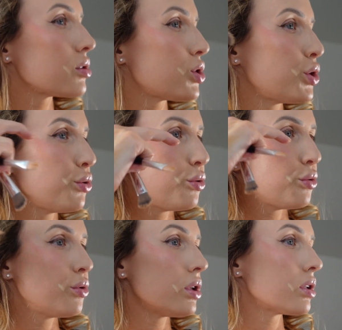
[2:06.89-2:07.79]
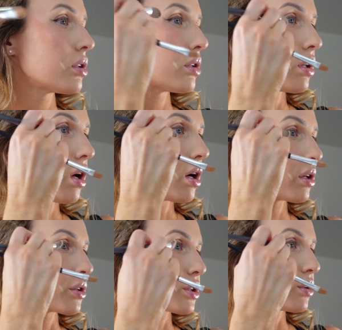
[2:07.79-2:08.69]
too
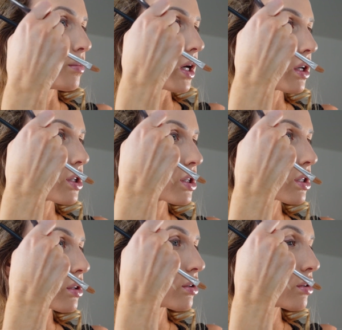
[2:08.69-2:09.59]
long or too much.